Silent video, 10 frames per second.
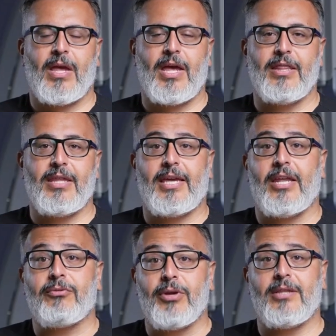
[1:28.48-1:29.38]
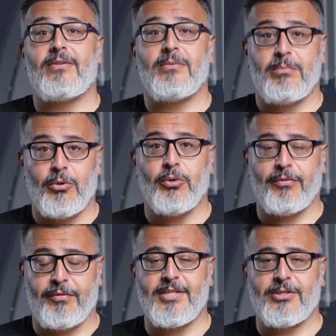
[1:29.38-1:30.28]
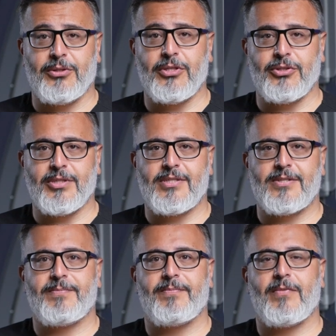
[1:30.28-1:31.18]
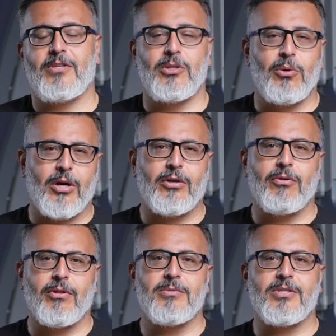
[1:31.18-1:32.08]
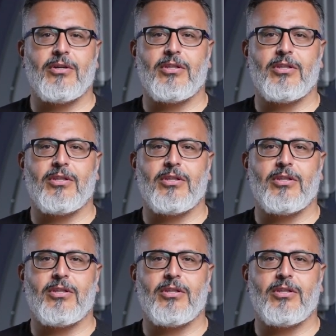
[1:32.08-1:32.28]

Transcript: and they can treat both of these conditions. Slow heart rhythms are